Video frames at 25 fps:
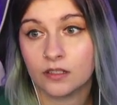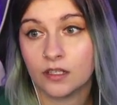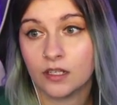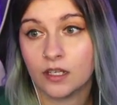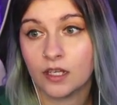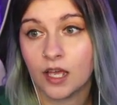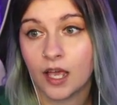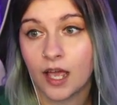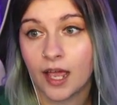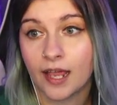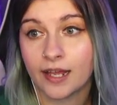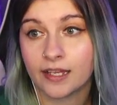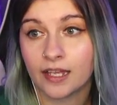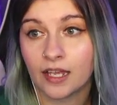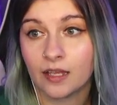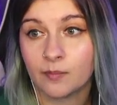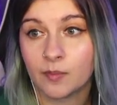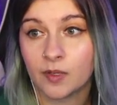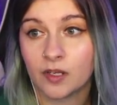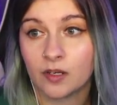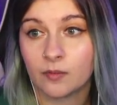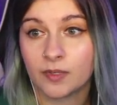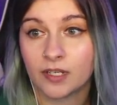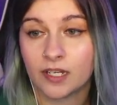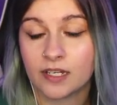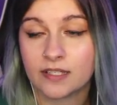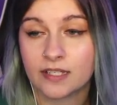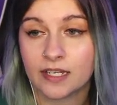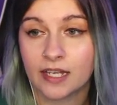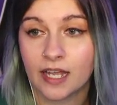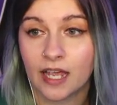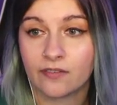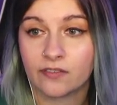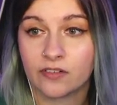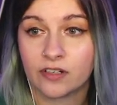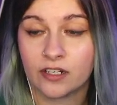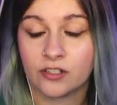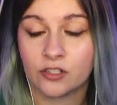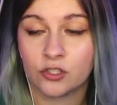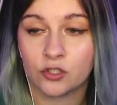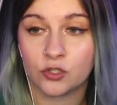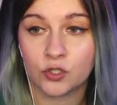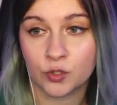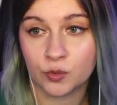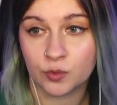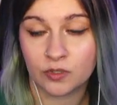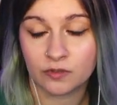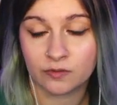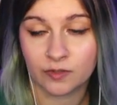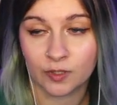I came here because I have an
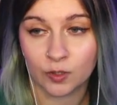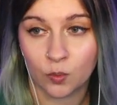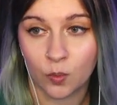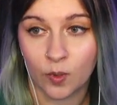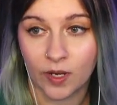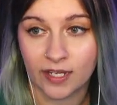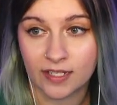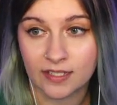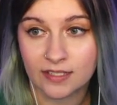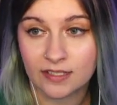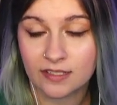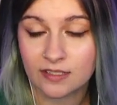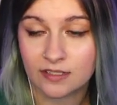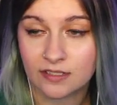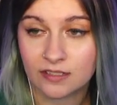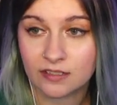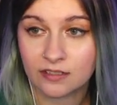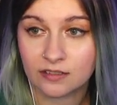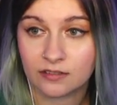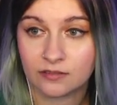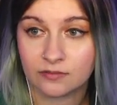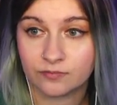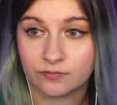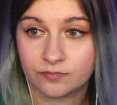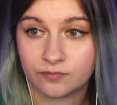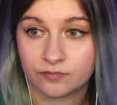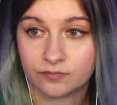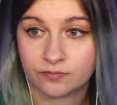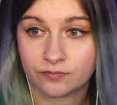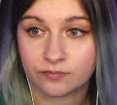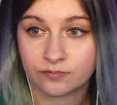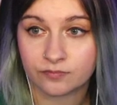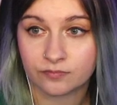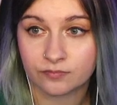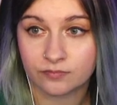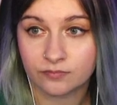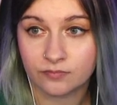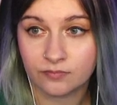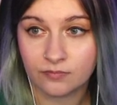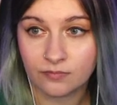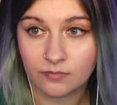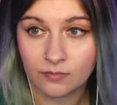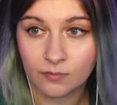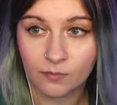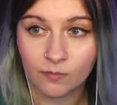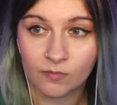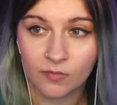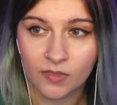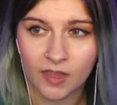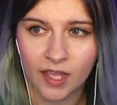unusual request.
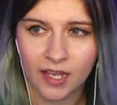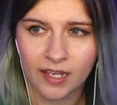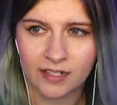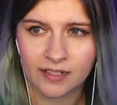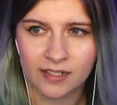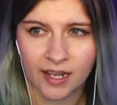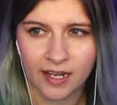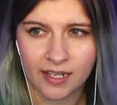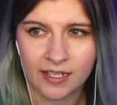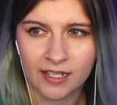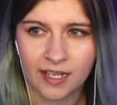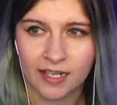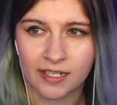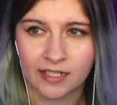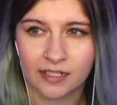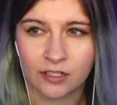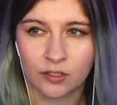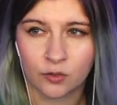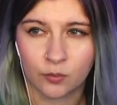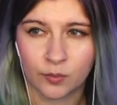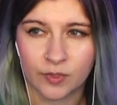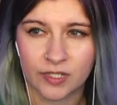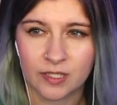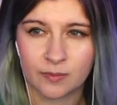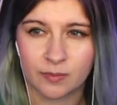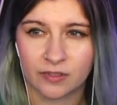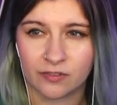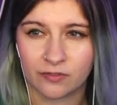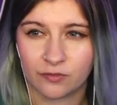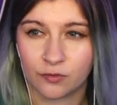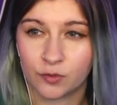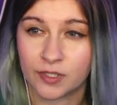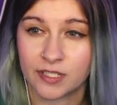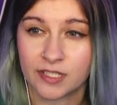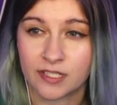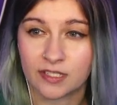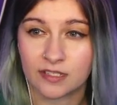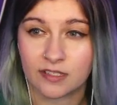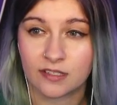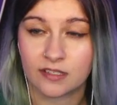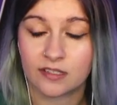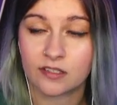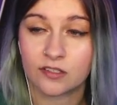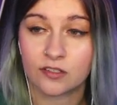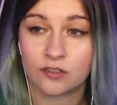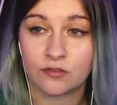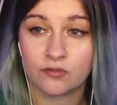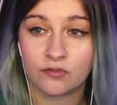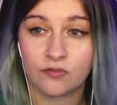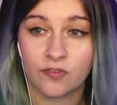At night, I hear whispered voices,
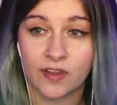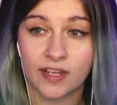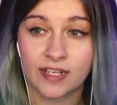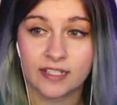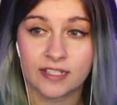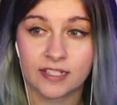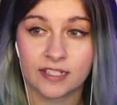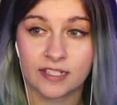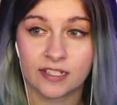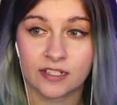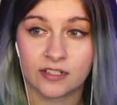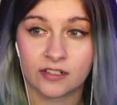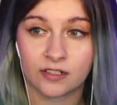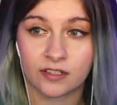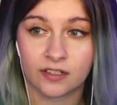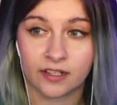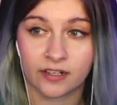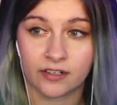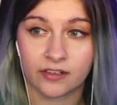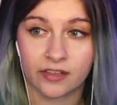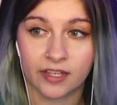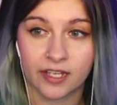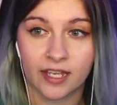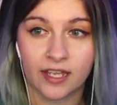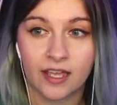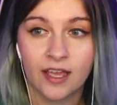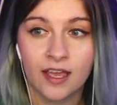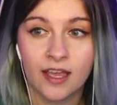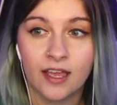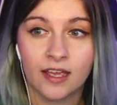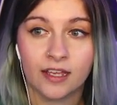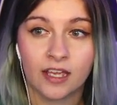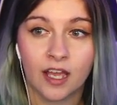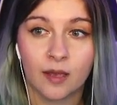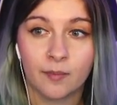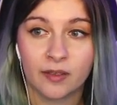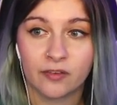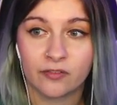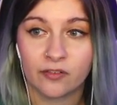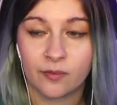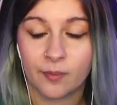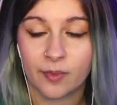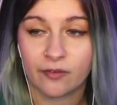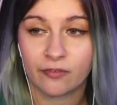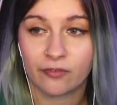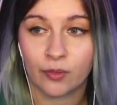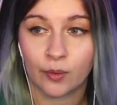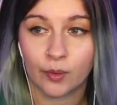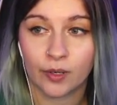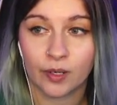too faint to hear clearly, coming from the
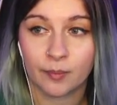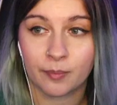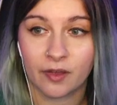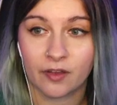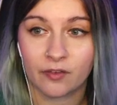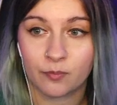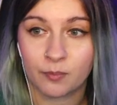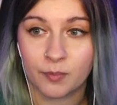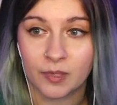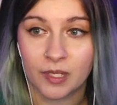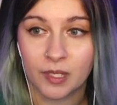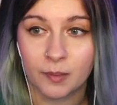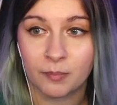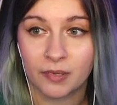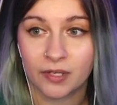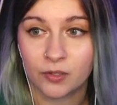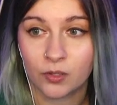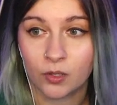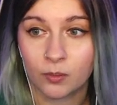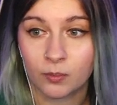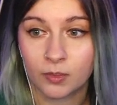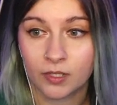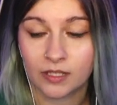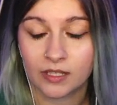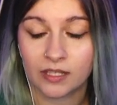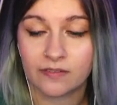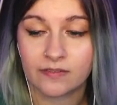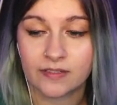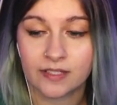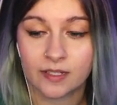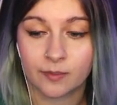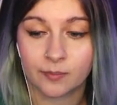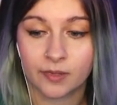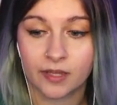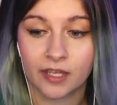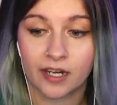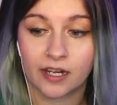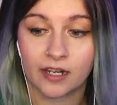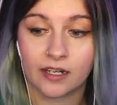floor above me, but nobody lives up there.